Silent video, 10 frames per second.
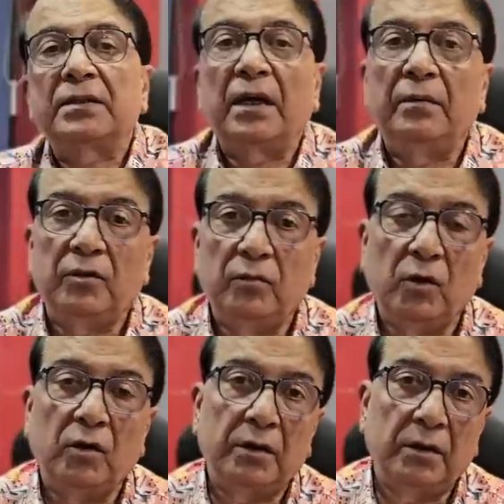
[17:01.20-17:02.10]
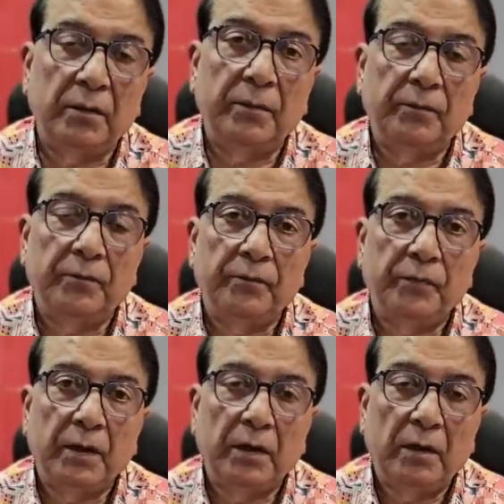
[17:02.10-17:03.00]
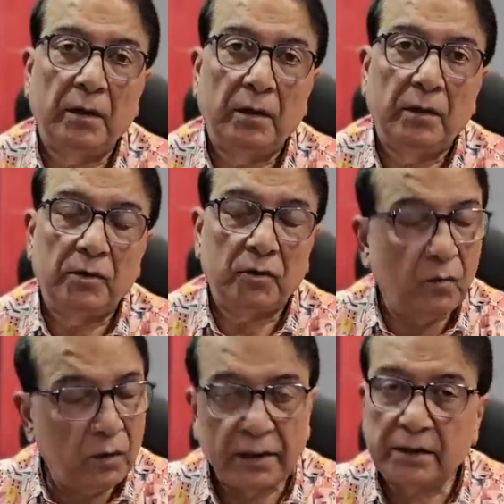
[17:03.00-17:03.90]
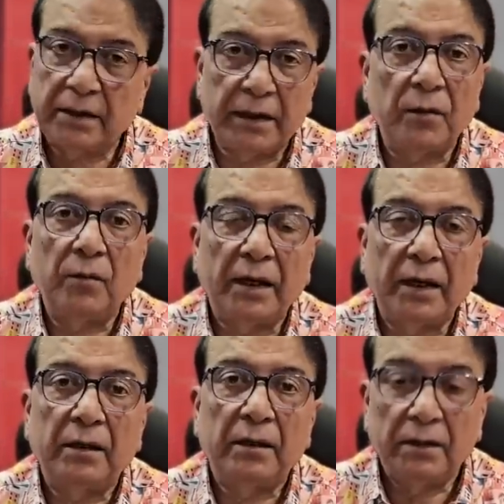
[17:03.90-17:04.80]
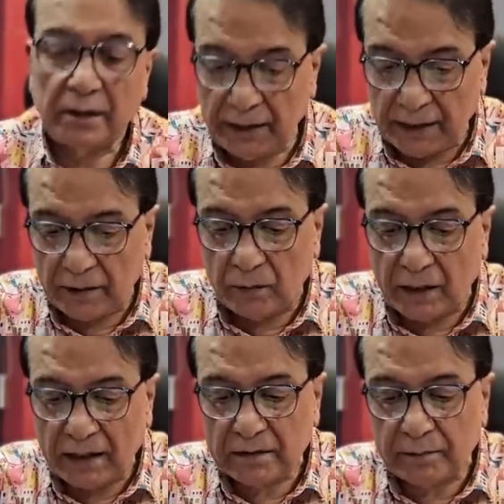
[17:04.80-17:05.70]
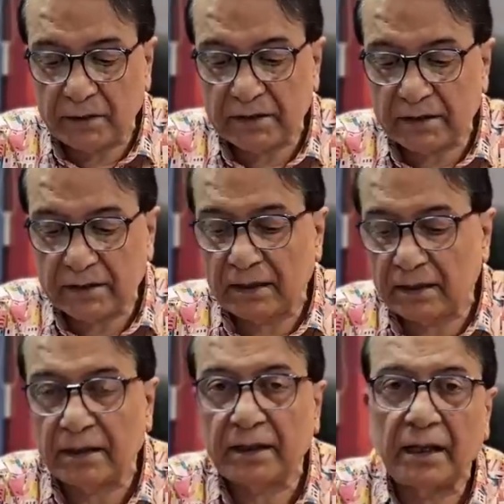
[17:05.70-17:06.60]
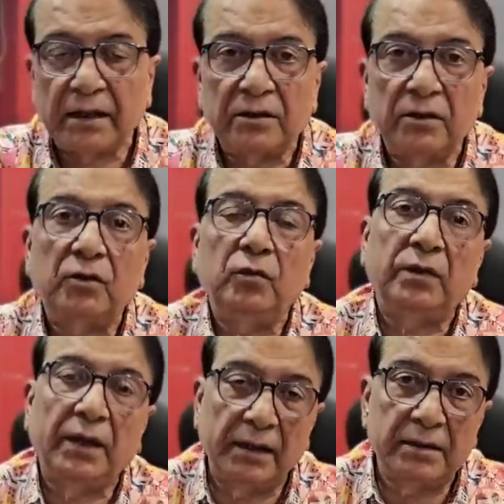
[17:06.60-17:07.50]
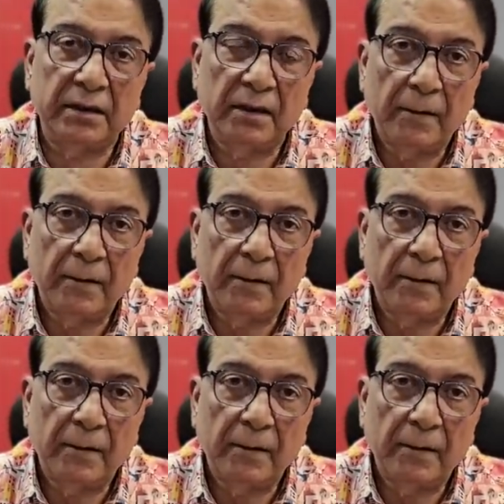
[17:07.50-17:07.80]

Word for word: cyber war. So, what does it require? The advanced persistent attacks. Two things.